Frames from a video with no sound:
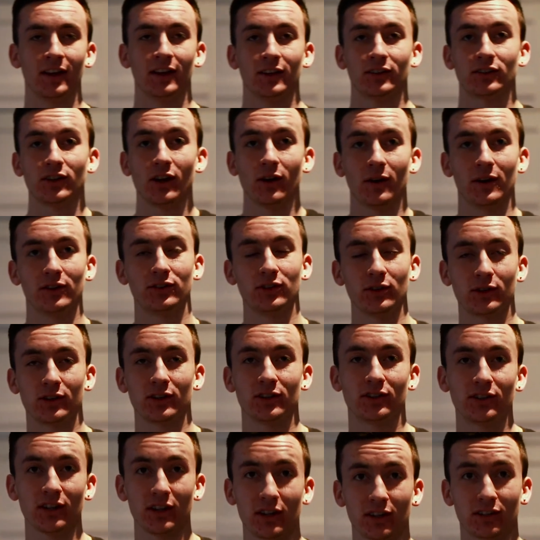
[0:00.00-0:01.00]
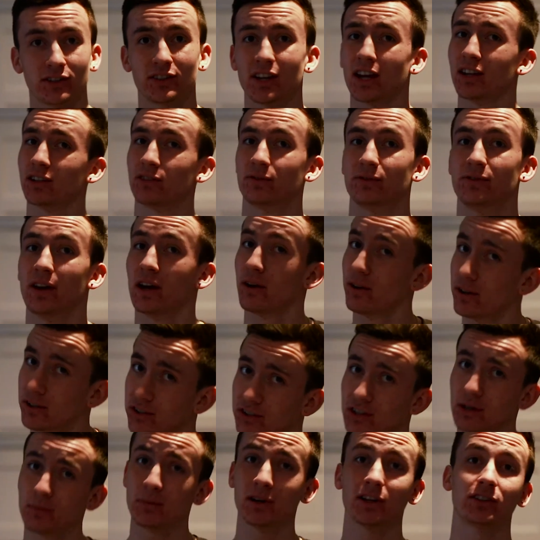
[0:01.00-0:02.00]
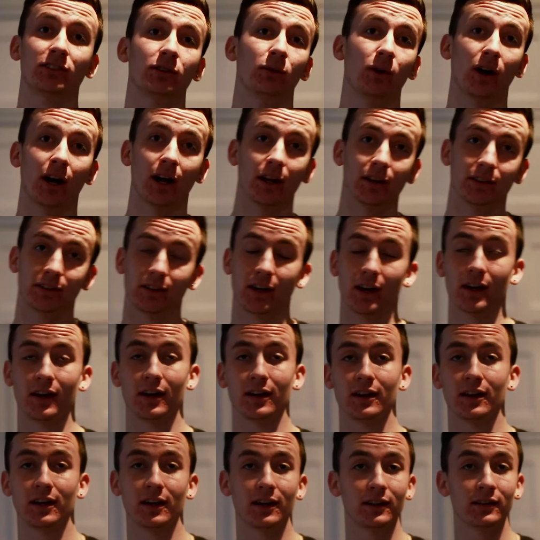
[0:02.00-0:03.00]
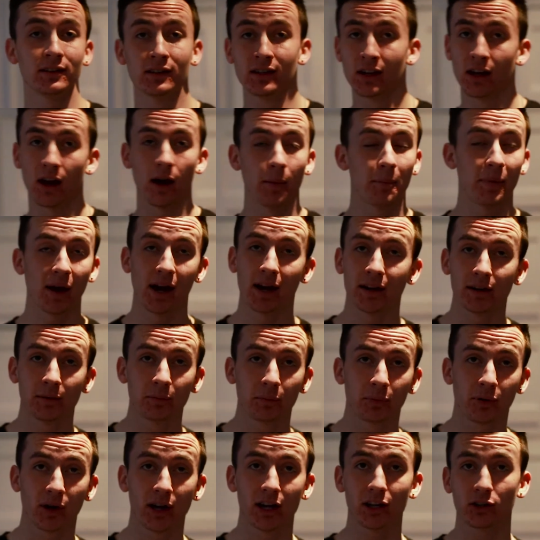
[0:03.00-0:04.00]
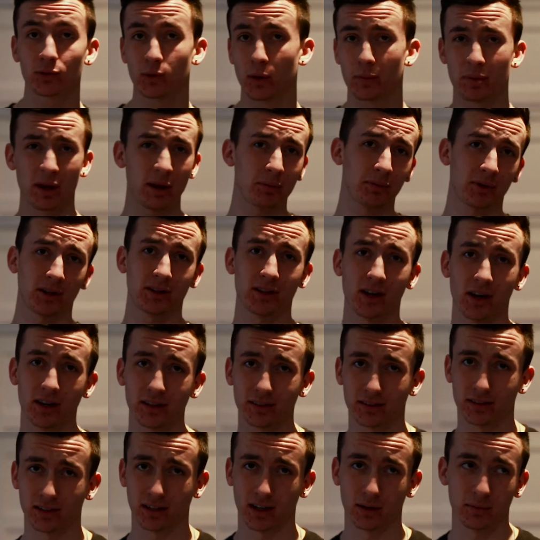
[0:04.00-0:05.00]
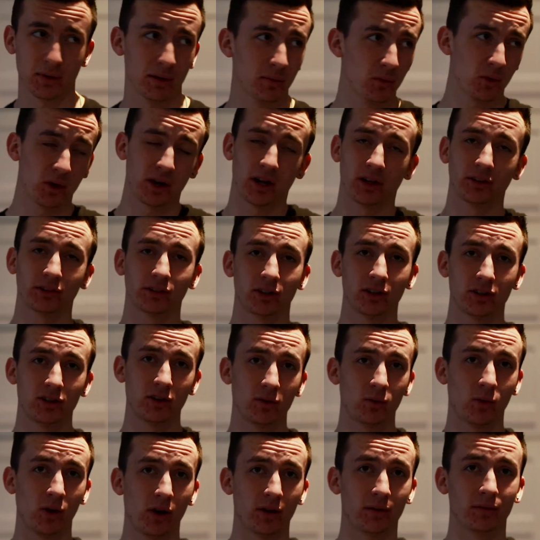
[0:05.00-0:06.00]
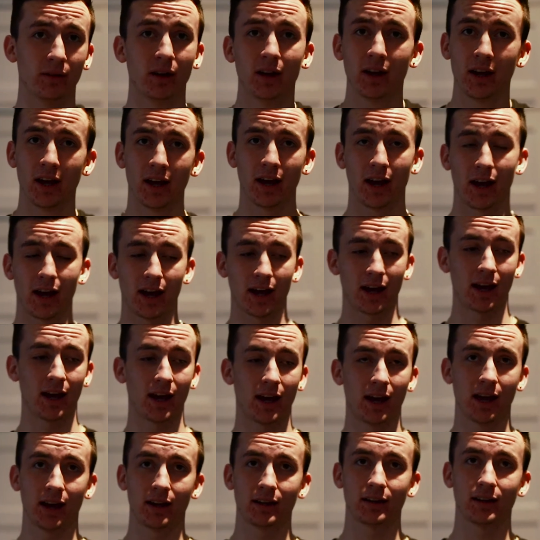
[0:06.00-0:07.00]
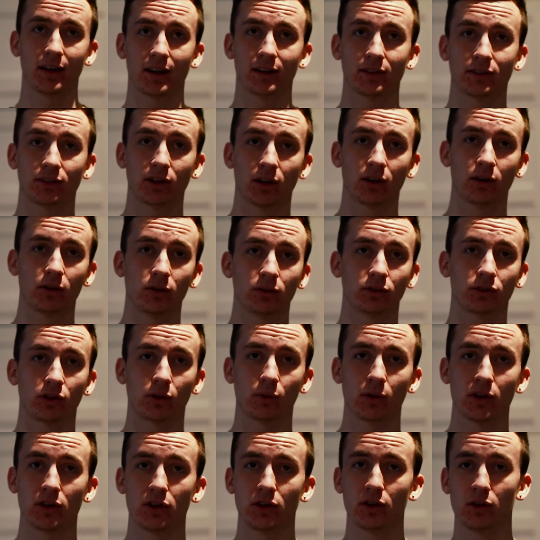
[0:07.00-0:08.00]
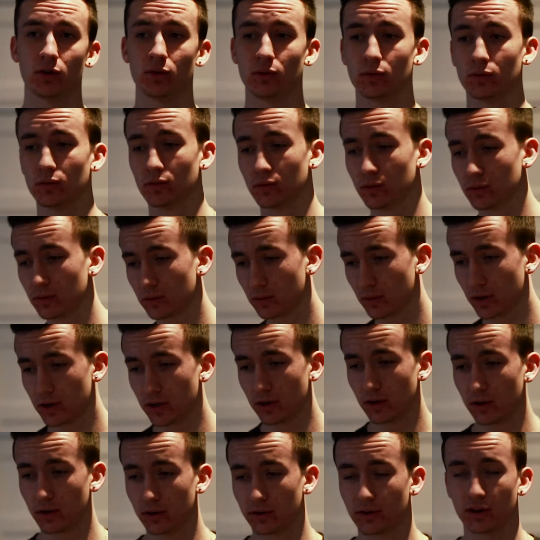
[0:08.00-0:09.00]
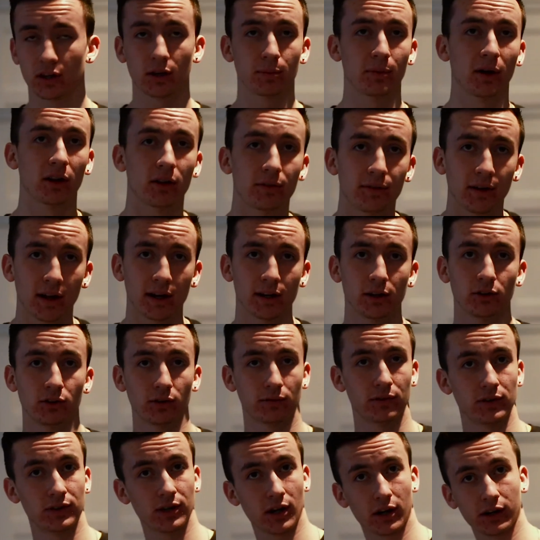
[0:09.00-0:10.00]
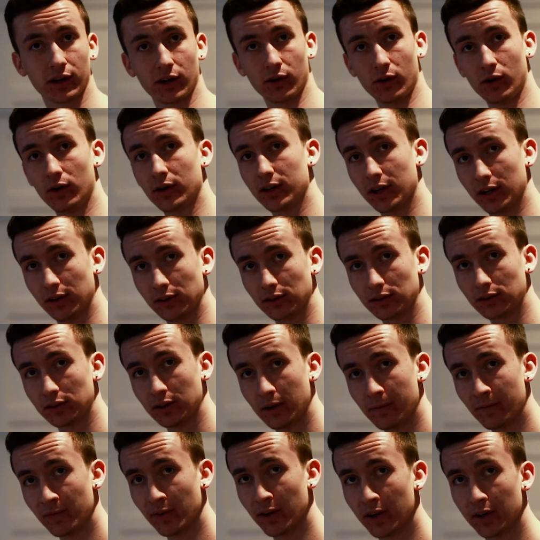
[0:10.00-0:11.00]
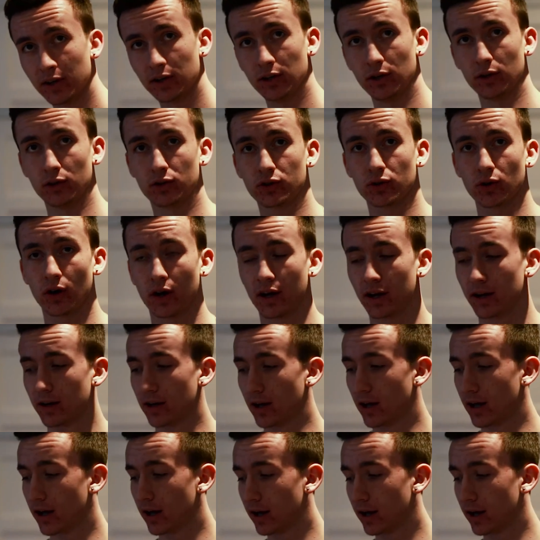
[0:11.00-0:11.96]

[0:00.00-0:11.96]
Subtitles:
So as you can see, the set's very similar to ours. Abandoned place where people are dancing. I mean, what else could you want? So when you think about the values of the target audience, you try and